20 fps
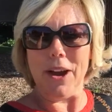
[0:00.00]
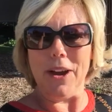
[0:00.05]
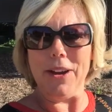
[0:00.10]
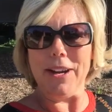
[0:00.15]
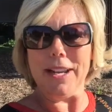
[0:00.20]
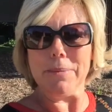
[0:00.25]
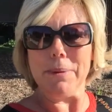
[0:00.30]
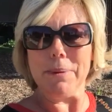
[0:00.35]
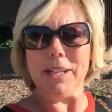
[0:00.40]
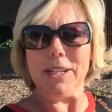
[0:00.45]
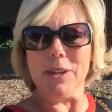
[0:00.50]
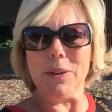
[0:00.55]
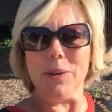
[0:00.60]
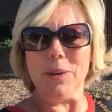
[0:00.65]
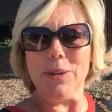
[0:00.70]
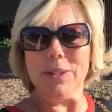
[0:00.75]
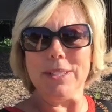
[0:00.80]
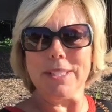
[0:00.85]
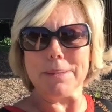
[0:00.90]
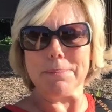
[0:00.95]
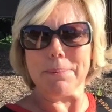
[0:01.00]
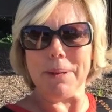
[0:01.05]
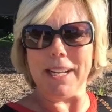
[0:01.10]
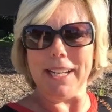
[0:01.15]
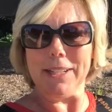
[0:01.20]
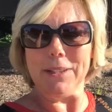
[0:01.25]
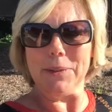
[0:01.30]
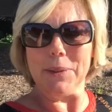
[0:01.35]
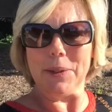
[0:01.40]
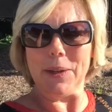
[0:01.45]
only because my
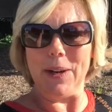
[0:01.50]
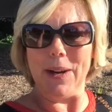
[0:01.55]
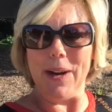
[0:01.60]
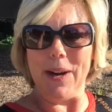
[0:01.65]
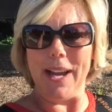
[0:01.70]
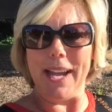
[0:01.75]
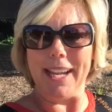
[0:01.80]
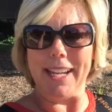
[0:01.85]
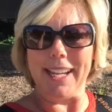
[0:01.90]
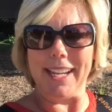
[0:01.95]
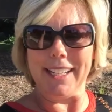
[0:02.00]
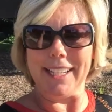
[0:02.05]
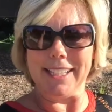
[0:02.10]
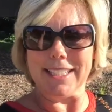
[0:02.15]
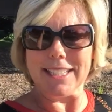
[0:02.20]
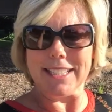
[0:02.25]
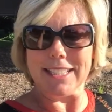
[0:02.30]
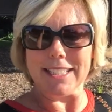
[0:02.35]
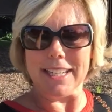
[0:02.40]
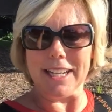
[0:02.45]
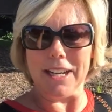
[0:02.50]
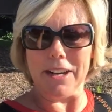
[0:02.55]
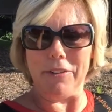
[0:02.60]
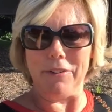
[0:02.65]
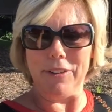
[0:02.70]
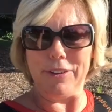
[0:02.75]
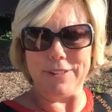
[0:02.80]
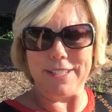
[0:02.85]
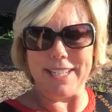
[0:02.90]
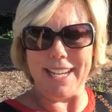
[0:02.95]
little guy, he's uh,
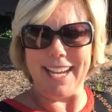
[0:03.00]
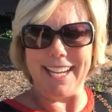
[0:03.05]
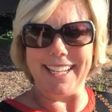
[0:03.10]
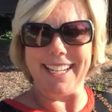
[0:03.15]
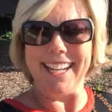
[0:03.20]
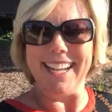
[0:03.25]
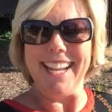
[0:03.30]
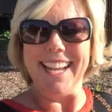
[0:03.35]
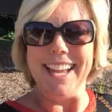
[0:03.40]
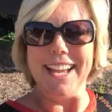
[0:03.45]
15,